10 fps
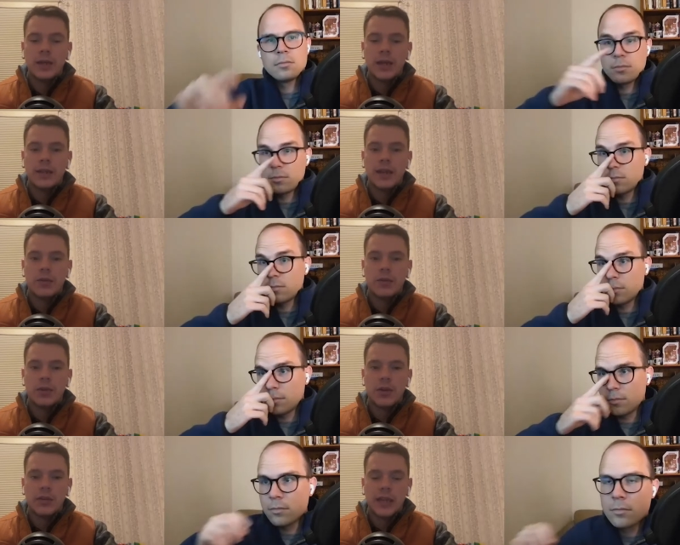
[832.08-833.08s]
Speaker 1: like that with
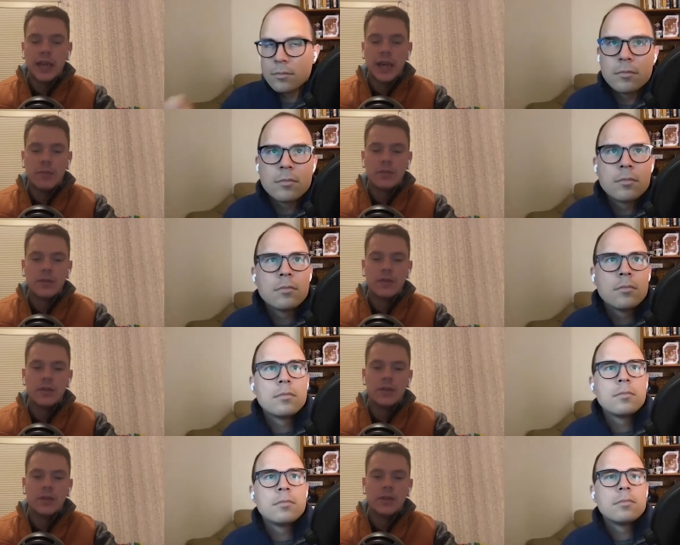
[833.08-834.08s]
all caps
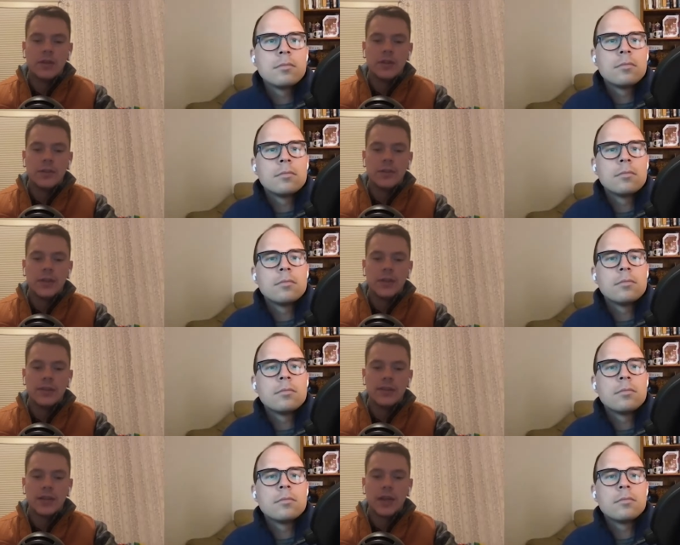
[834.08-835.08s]
um,
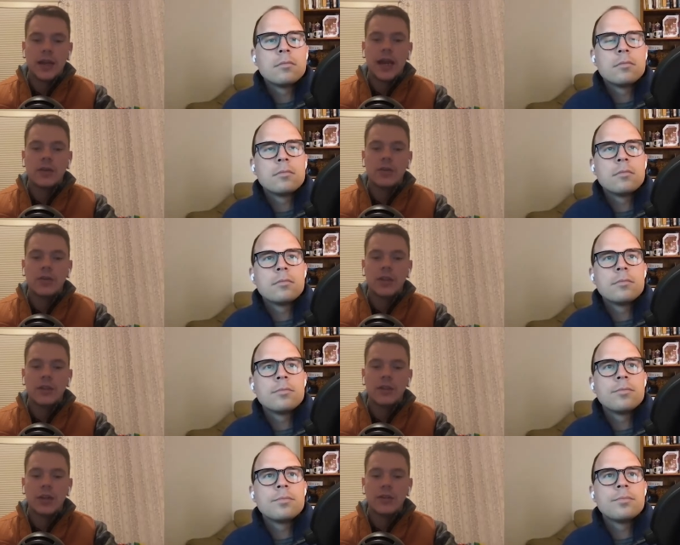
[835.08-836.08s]
is I, I don't think it's a
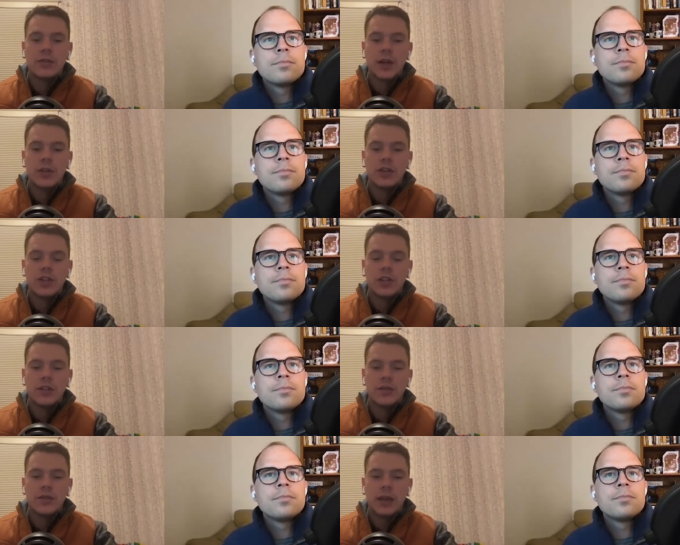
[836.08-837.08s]
great strategy because
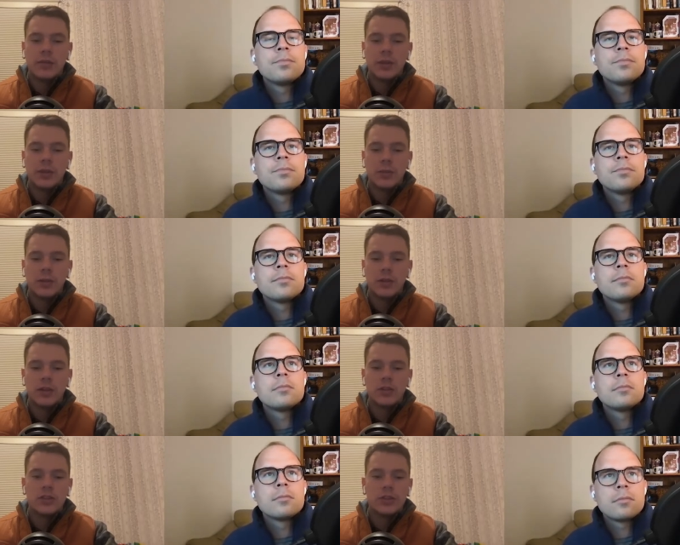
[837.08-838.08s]
of that readability
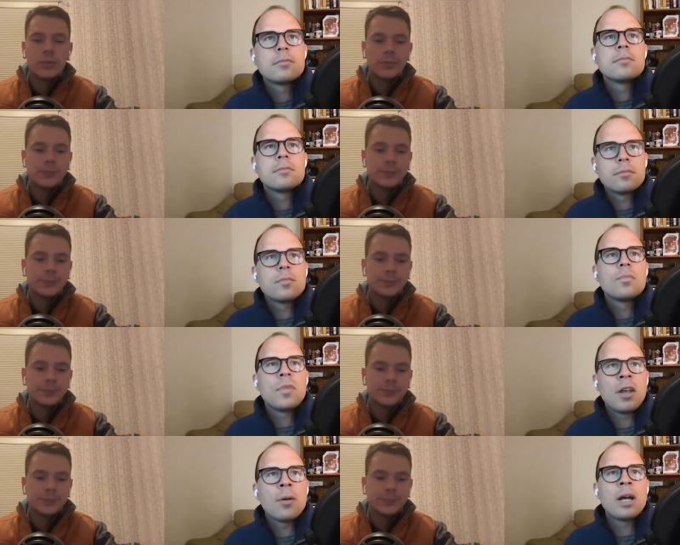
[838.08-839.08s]
Speaker 2: issue.
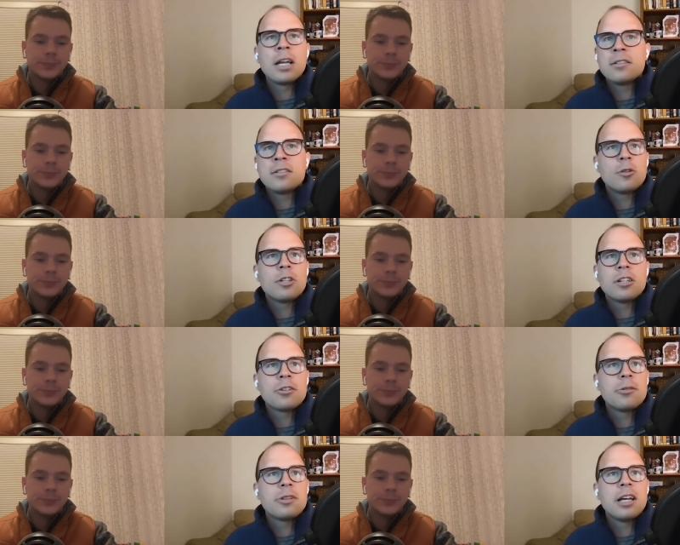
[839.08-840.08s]
Yeah, I
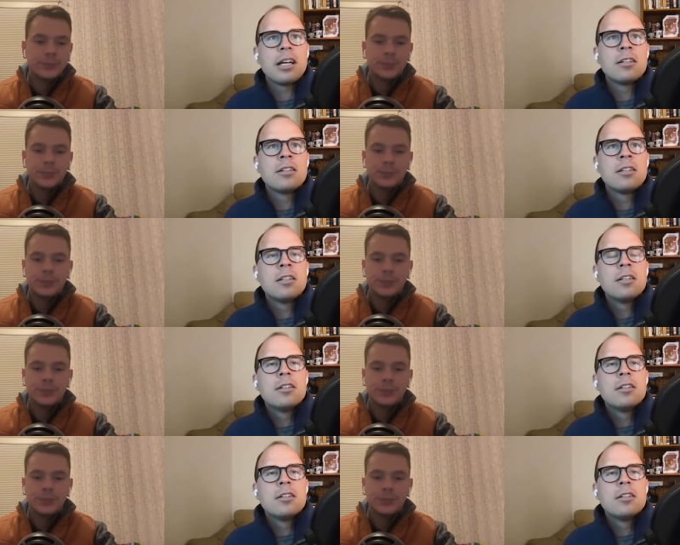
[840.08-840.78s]
totally agree with that.